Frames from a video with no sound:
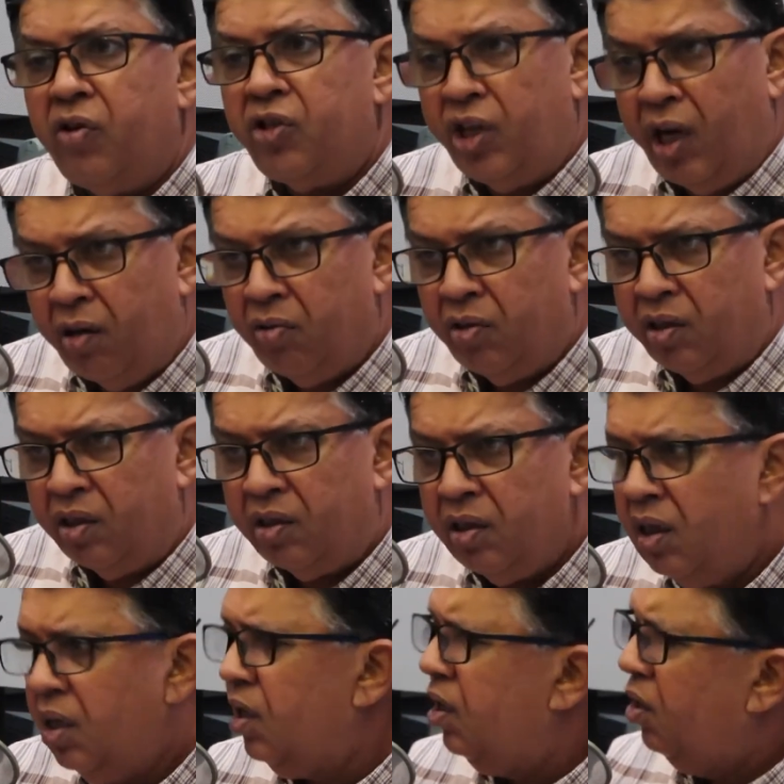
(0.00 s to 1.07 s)
shareholders.
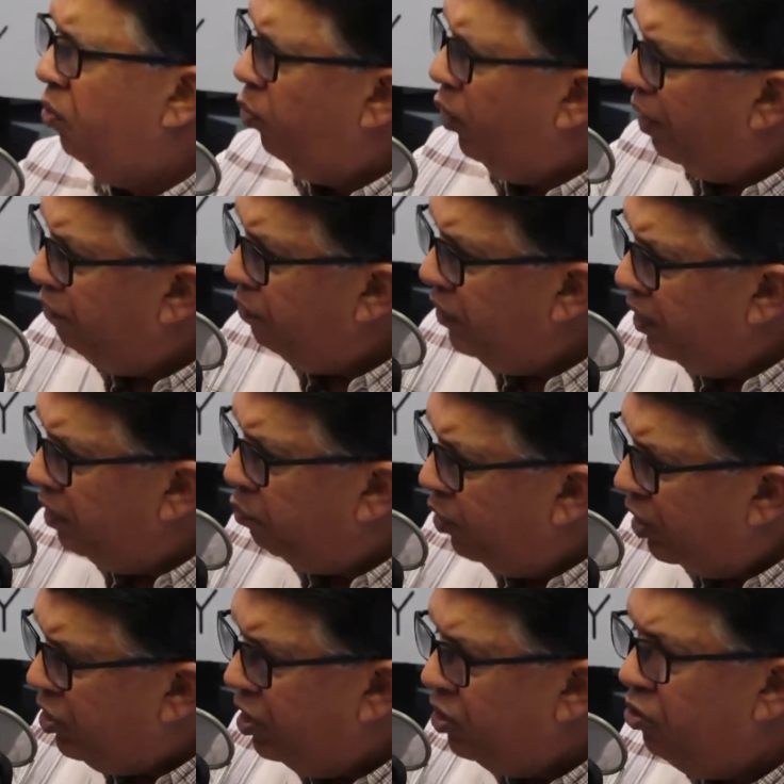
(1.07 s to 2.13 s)
The
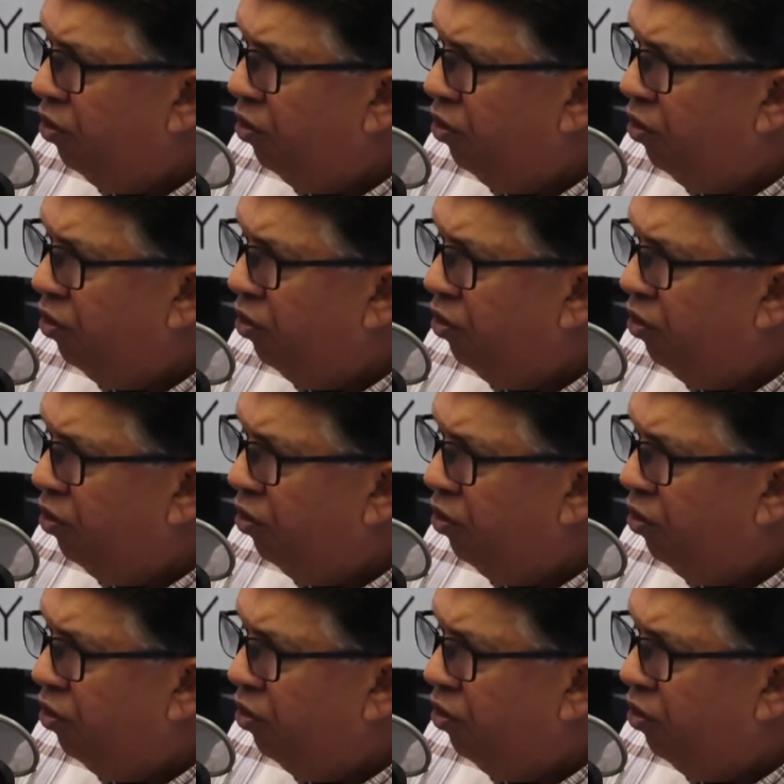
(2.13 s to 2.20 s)
pressure is